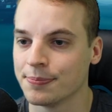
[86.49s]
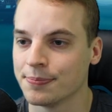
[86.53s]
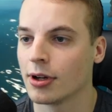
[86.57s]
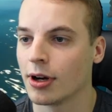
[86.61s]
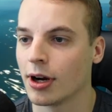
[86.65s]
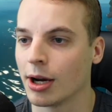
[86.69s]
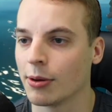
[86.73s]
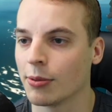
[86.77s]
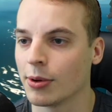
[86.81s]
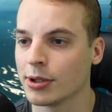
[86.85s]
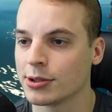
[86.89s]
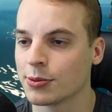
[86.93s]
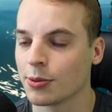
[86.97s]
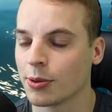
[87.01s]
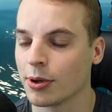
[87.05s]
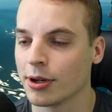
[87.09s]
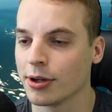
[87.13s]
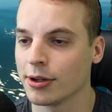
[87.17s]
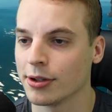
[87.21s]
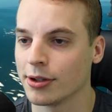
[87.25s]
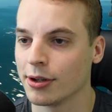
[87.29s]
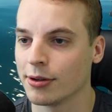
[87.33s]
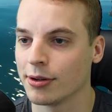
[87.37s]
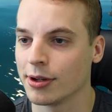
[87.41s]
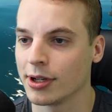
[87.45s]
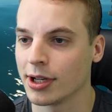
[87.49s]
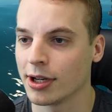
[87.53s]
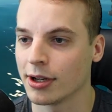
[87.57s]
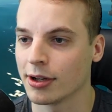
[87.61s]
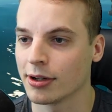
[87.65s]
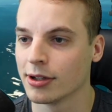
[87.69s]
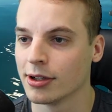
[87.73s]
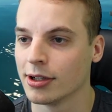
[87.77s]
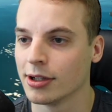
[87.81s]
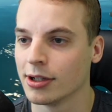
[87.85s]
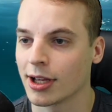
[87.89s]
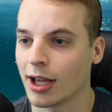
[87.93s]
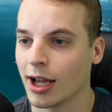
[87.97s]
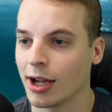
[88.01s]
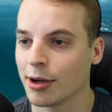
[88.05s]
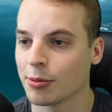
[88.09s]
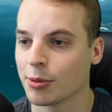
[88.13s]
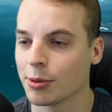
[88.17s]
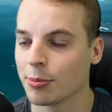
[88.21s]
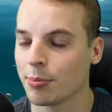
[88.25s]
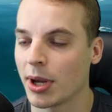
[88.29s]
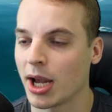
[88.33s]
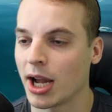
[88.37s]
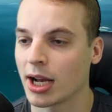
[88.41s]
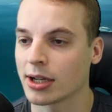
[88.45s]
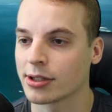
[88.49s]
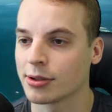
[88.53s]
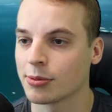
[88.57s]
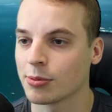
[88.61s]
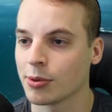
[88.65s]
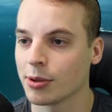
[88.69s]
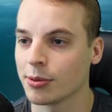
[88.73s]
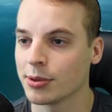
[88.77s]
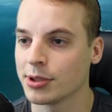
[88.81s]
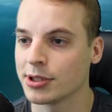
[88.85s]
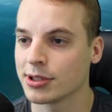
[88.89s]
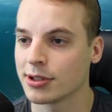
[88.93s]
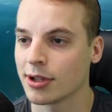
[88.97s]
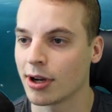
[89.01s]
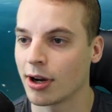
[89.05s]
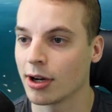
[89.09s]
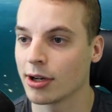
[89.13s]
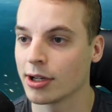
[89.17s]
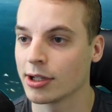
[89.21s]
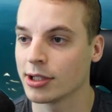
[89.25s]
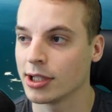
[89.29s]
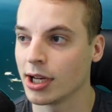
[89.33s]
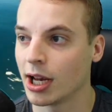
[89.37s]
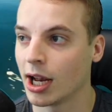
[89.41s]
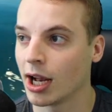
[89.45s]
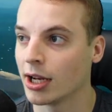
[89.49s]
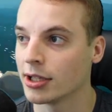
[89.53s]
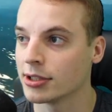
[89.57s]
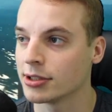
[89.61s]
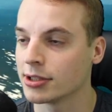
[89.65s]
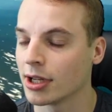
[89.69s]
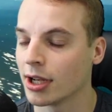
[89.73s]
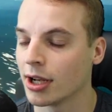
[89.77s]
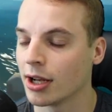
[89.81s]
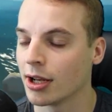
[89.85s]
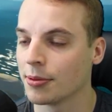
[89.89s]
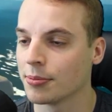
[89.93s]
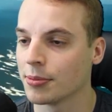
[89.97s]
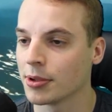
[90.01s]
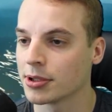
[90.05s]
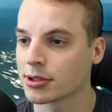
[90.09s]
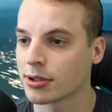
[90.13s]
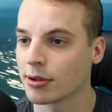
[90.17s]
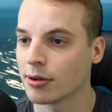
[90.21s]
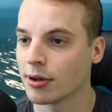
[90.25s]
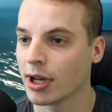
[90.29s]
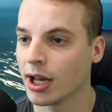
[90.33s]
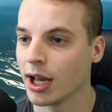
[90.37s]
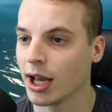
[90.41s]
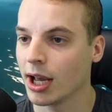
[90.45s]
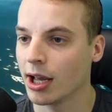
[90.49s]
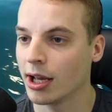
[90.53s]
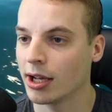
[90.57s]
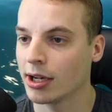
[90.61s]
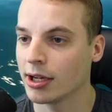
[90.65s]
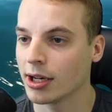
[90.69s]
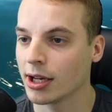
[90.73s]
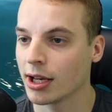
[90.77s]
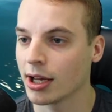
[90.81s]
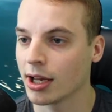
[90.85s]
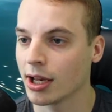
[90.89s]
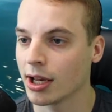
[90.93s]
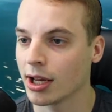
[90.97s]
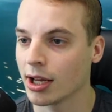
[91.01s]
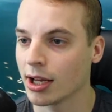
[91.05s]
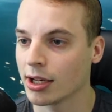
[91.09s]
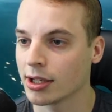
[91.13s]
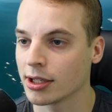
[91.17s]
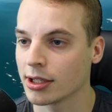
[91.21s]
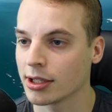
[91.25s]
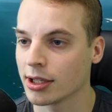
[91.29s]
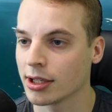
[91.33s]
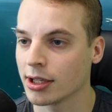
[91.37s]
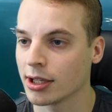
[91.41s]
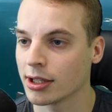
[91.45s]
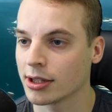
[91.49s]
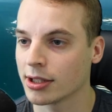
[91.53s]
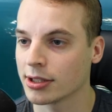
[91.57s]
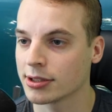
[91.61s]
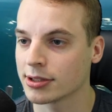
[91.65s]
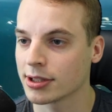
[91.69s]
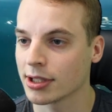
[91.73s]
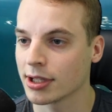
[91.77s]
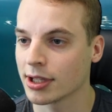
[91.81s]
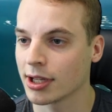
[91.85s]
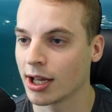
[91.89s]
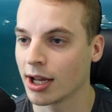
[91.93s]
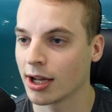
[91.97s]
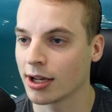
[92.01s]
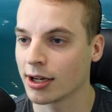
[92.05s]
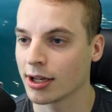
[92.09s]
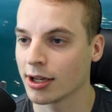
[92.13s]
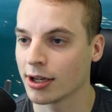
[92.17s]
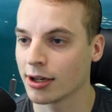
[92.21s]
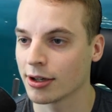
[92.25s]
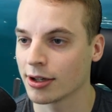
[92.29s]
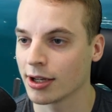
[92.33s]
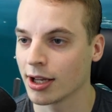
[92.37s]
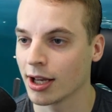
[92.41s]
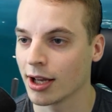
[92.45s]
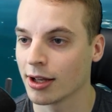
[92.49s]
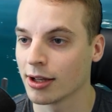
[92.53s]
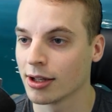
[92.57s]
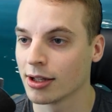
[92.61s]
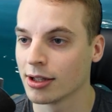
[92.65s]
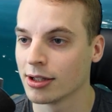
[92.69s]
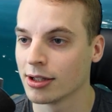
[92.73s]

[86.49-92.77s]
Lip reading: All right, what's Warrior doing here? Okay, we're back to where we started, Yash. Let's go ahead and get this thing out of here, yeah?